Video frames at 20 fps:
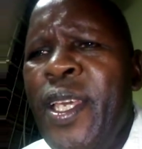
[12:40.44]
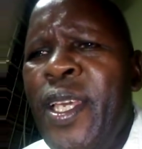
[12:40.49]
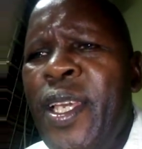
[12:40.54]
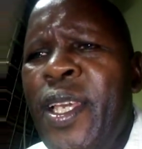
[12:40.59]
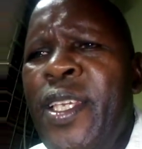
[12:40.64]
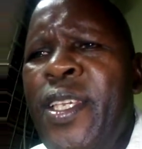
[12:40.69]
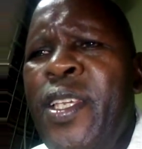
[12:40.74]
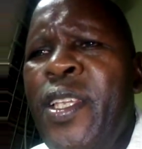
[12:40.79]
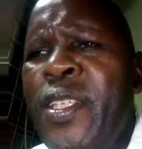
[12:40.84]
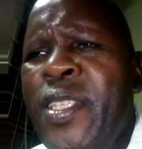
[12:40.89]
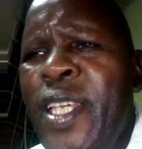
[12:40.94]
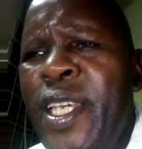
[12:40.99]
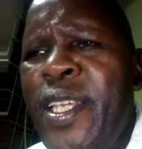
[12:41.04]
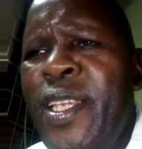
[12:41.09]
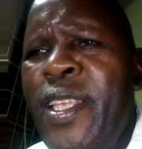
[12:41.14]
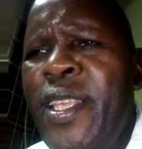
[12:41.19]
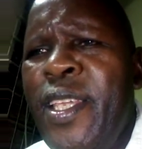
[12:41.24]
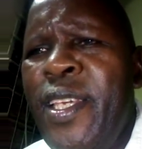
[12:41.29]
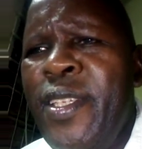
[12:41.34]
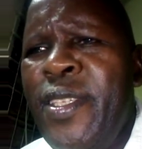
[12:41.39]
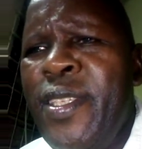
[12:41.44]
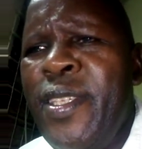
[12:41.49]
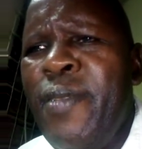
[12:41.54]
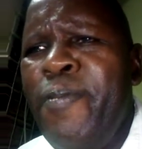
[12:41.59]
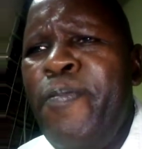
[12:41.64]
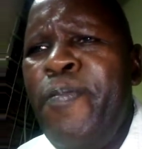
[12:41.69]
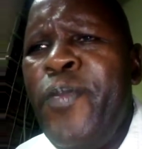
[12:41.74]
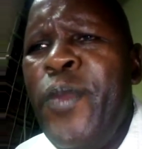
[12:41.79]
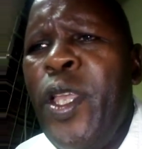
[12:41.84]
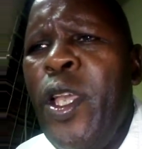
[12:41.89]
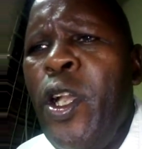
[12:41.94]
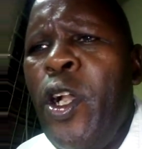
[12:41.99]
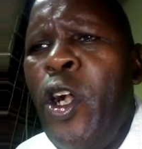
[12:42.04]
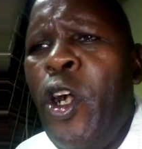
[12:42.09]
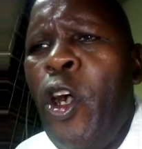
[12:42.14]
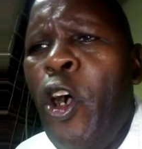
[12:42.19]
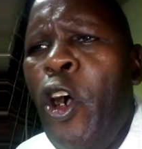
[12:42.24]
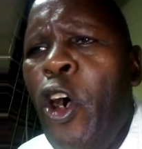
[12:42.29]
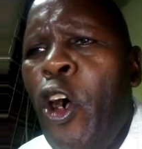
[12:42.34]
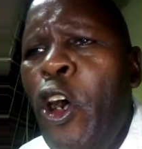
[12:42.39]
He said this:
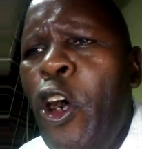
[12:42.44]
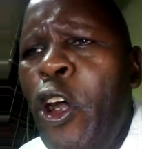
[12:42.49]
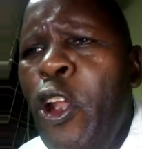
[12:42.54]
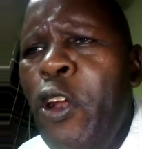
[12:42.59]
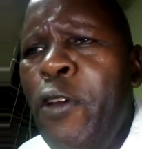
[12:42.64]
all